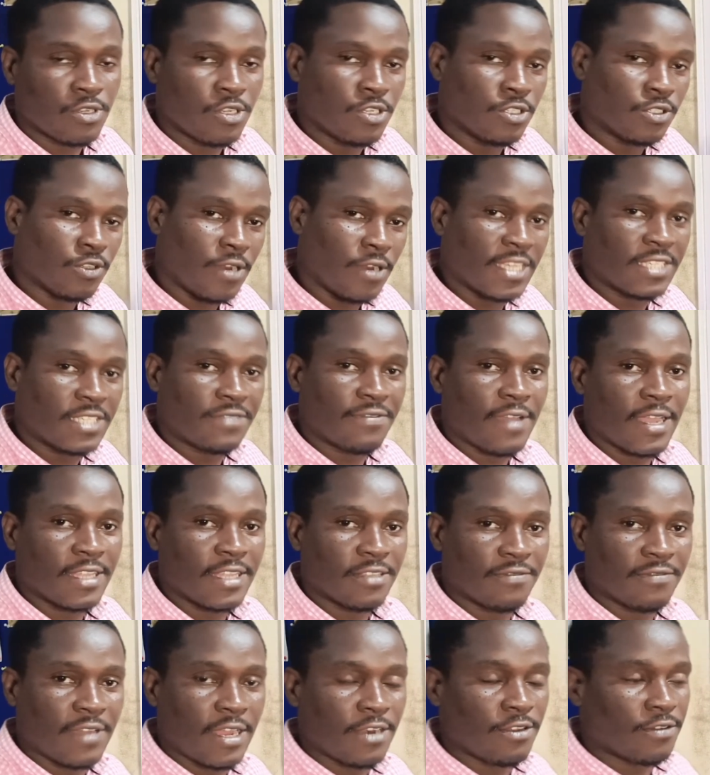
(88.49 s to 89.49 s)
So let's find
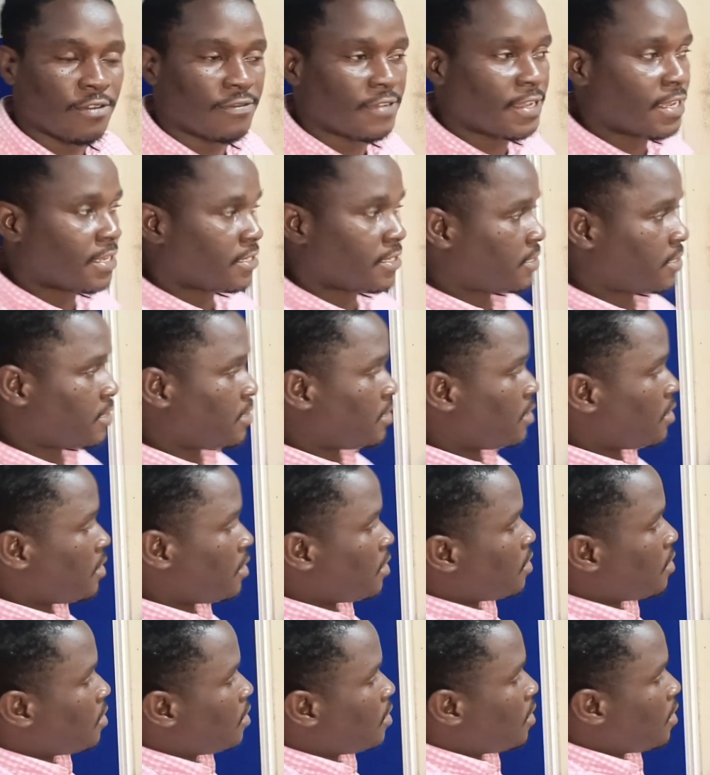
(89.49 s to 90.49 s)
the value of s.
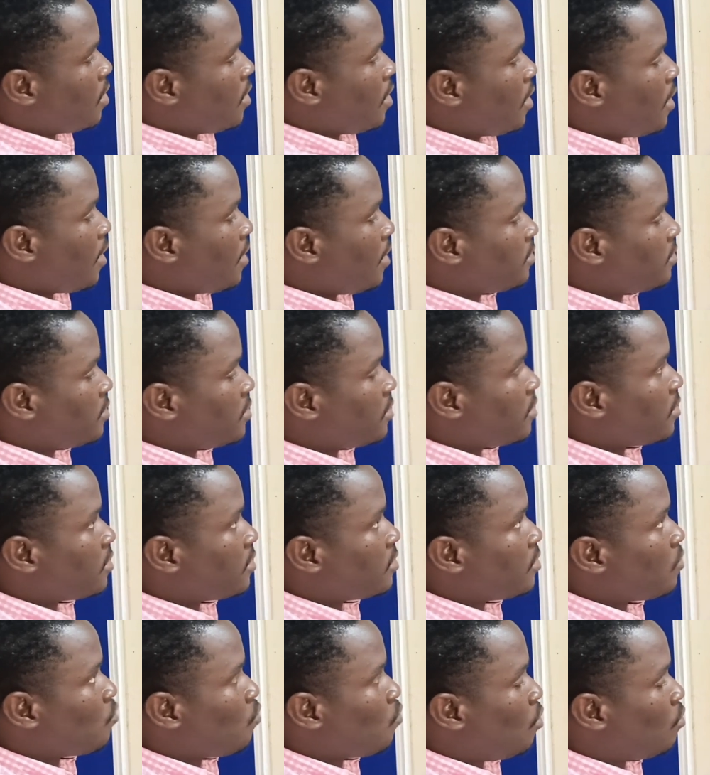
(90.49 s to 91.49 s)
S
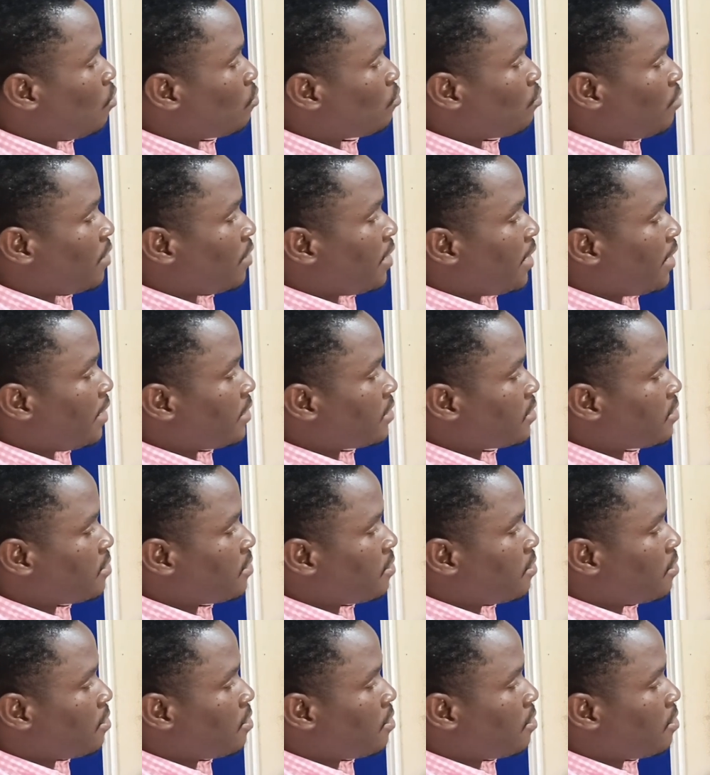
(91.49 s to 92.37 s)
is equal to 8